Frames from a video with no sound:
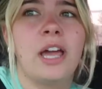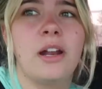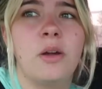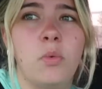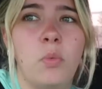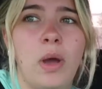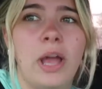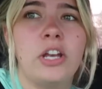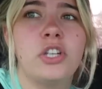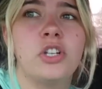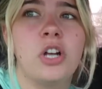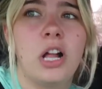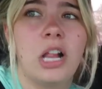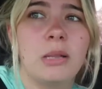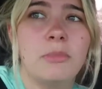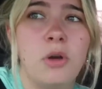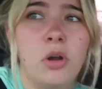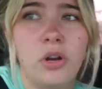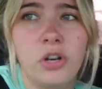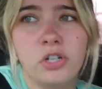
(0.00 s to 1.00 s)
had a white
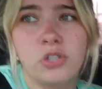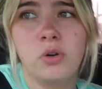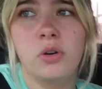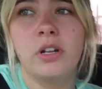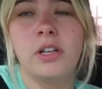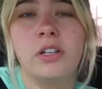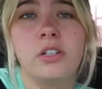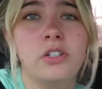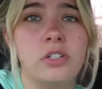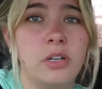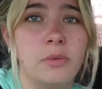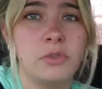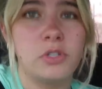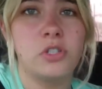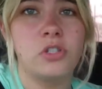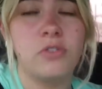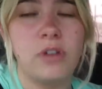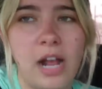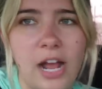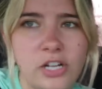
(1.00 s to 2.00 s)
chocolate mocha shortage. It
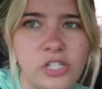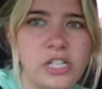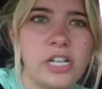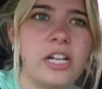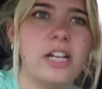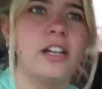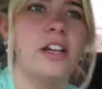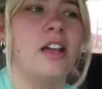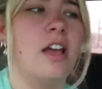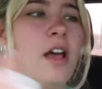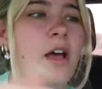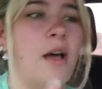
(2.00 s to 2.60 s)
was tragic,